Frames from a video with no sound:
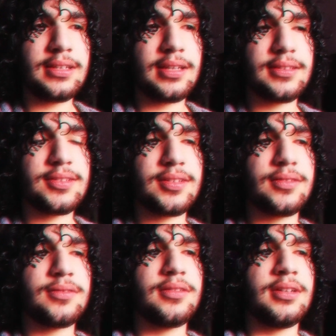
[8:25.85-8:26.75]
And
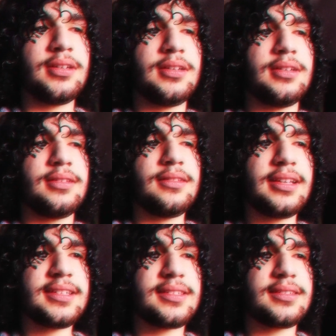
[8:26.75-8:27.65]
so
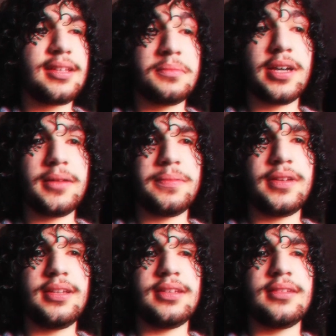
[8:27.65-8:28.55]
this, in my
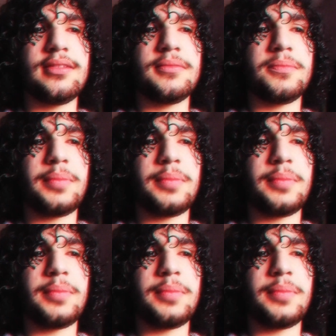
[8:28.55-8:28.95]
opinion,